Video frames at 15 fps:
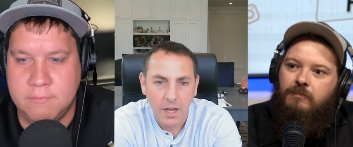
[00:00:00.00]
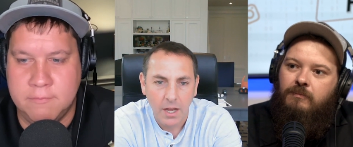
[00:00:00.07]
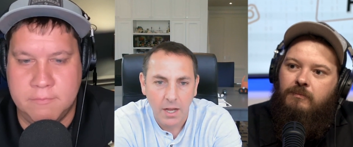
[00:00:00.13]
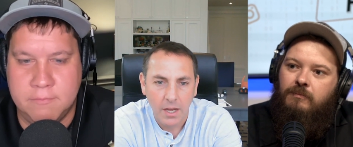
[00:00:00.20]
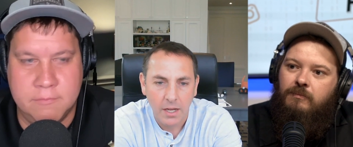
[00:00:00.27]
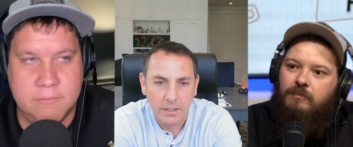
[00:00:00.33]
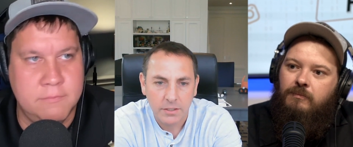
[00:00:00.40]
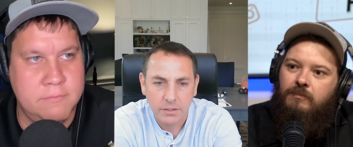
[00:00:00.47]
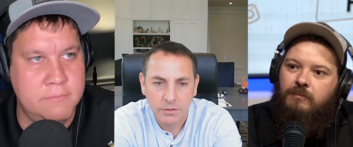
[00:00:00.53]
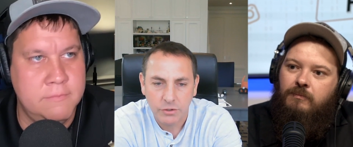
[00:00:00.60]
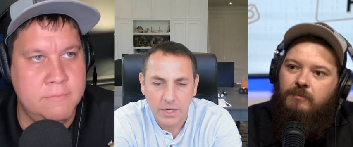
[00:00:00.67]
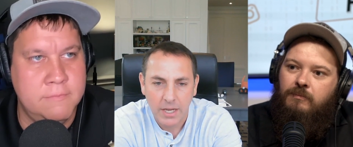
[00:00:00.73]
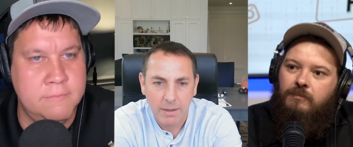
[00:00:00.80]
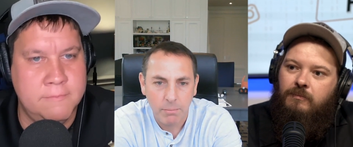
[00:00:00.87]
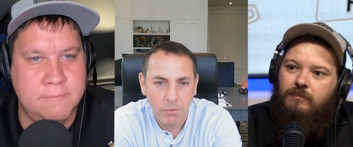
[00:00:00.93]
Speaker 1: Uh, so,
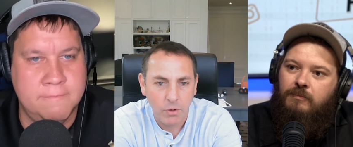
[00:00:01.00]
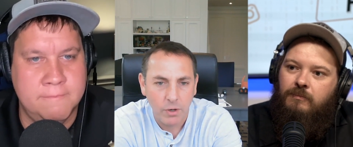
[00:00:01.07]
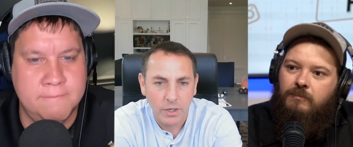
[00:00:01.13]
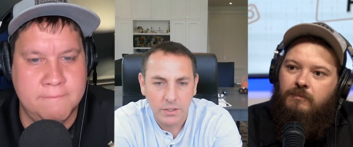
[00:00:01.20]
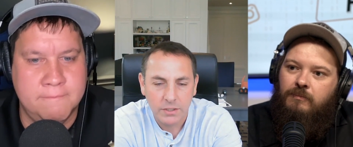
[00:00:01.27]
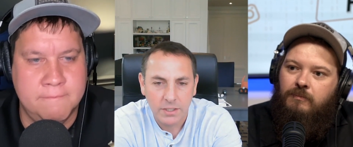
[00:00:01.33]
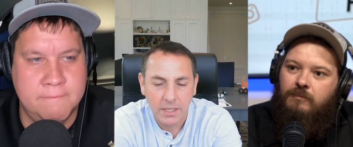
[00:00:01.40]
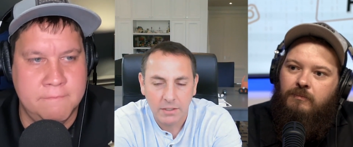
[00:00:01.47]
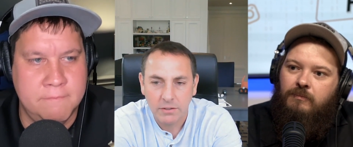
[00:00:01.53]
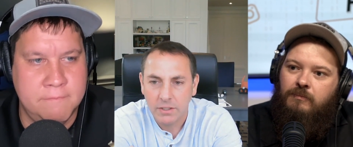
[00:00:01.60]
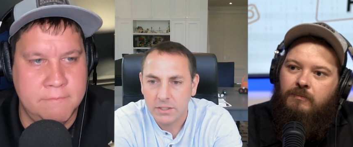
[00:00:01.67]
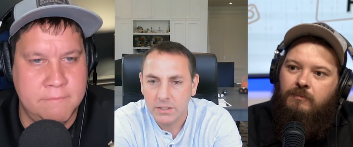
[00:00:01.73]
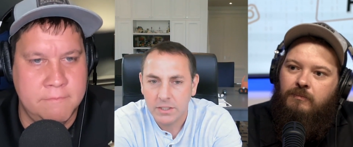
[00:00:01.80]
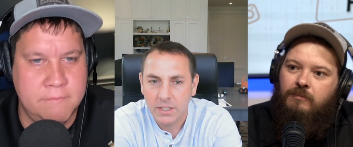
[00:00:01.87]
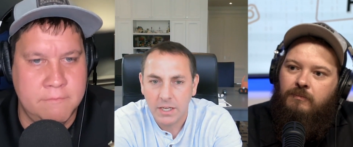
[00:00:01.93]
Jon Morris on
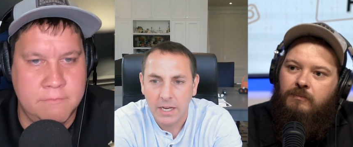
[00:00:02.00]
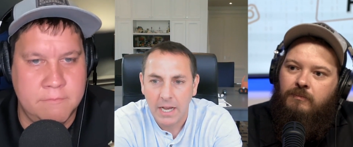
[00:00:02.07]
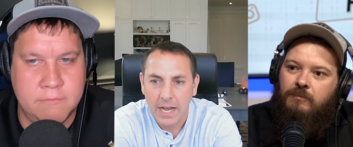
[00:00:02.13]
LinkedIn.